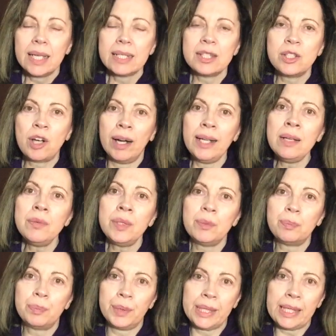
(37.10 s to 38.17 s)
Starting
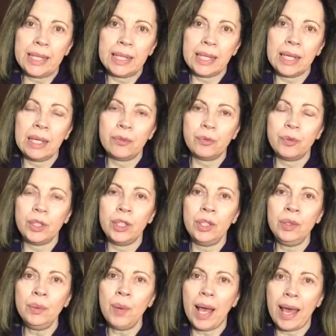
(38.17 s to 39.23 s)
with breed, if
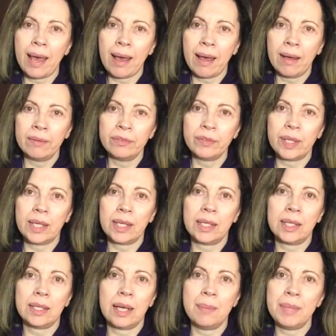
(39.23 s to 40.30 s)
you have
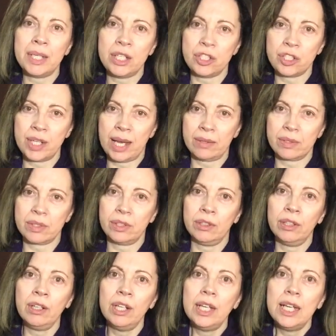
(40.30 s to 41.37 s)
a mini
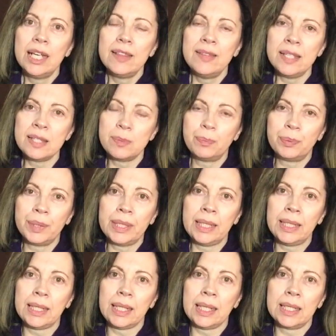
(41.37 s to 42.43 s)
schnauzer, this
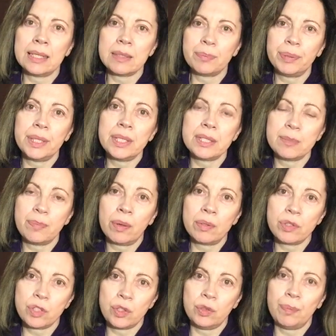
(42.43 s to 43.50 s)
breed is
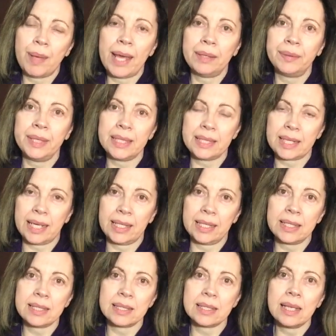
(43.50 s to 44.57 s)
predisposed to
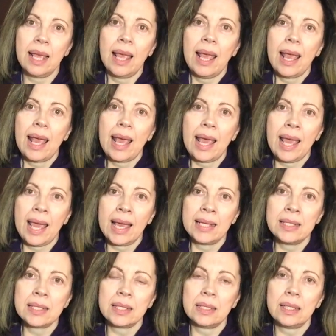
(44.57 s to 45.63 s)
pancreatitis
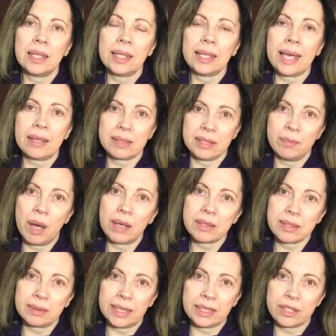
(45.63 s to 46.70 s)
and calcium
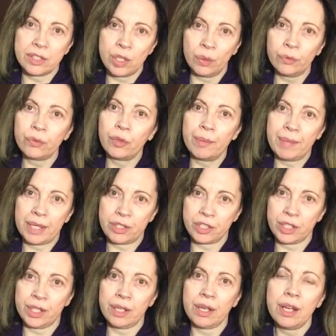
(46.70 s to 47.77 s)
oxalate stone
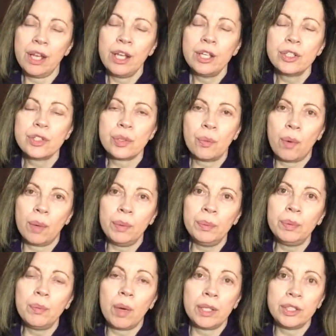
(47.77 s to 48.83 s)
formation. So what we
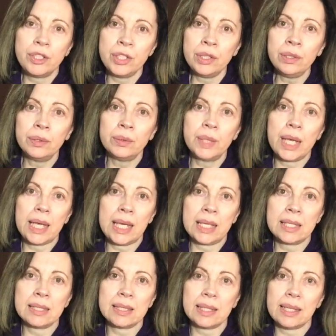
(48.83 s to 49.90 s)
would want to do
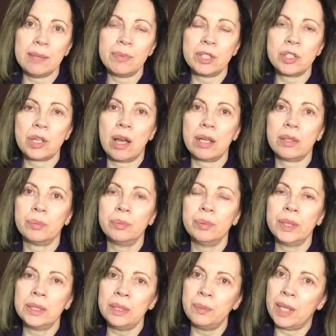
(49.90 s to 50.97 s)
is keep the dog
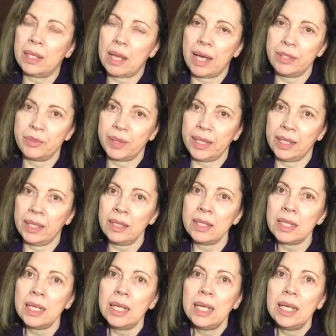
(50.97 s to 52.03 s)
really well hydrated,